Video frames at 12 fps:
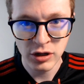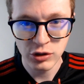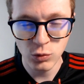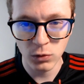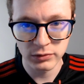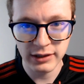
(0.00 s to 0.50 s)

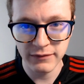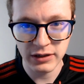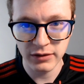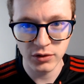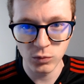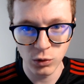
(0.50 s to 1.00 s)
you are living
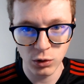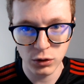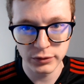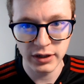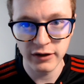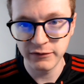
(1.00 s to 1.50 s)
in the
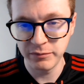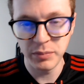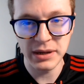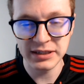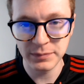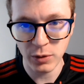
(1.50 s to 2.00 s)
world of
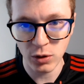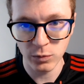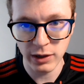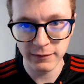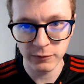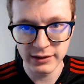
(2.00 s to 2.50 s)
Baseball
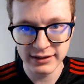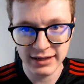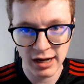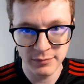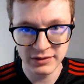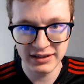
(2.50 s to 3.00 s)
Reference
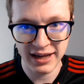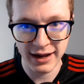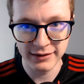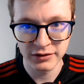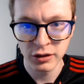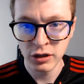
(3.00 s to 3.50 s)
type stats.